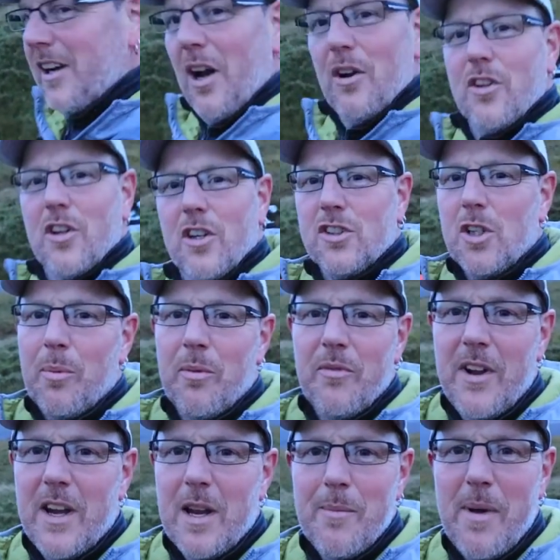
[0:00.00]
Go to the top
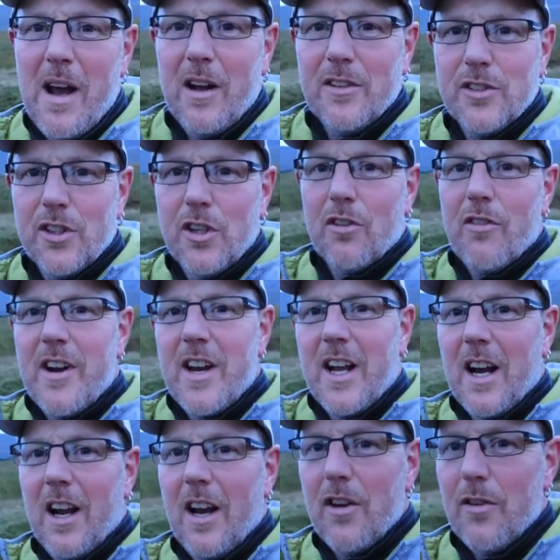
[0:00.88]
of any mountain or
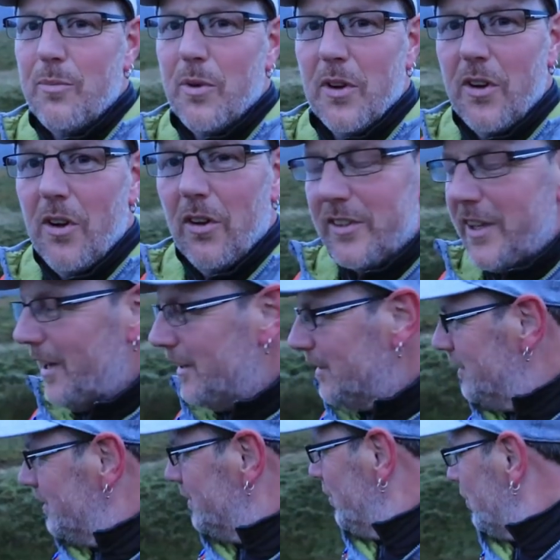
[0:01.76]
any cliff, but not
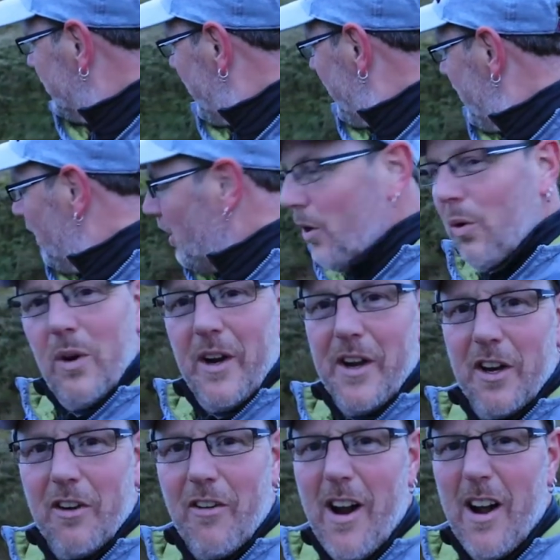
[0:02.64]
down a hole
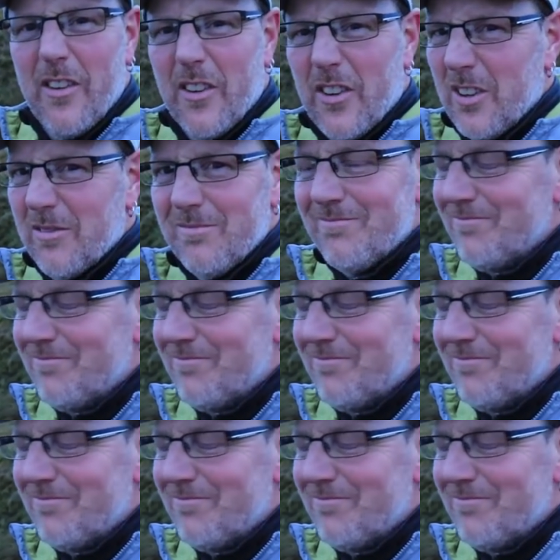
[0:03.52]
in the ground.